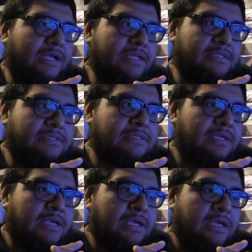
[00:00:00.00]
It's
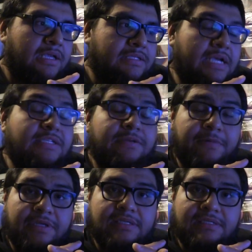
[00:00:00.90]
actually
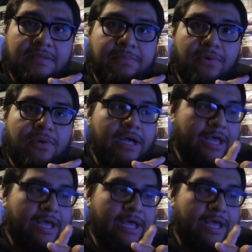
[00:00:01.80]
really simple.